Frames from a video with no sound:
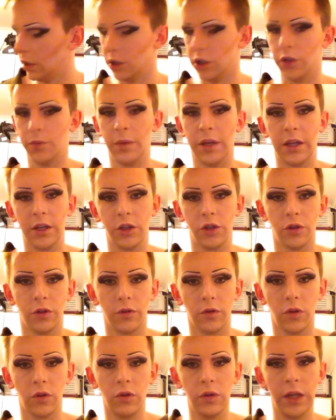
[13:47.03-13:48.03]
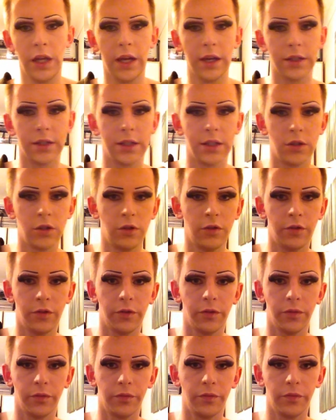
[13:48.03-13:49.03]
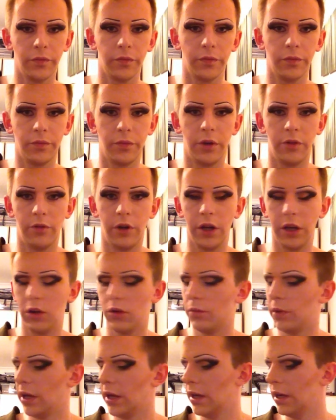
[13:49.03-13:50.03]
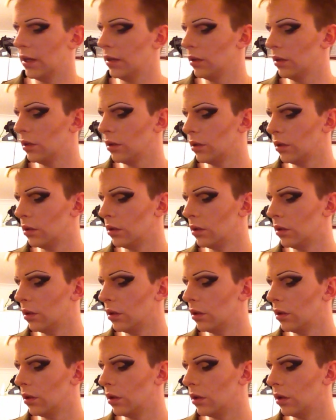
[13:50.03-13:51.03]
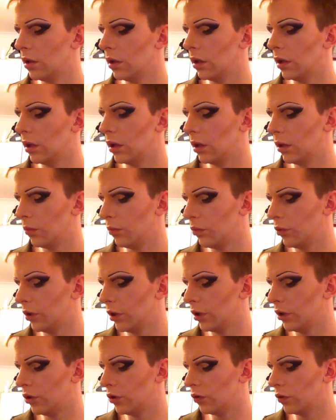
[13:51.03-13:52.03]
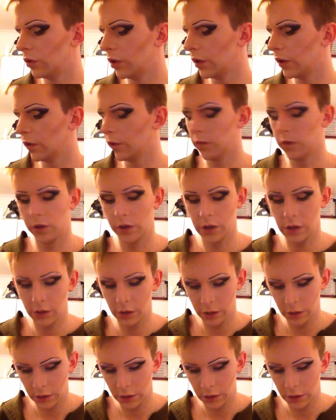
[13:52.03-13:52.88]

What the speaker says: Just making sure I've got all the excess off by running it on my hand, and I'm pretty sure that's fine.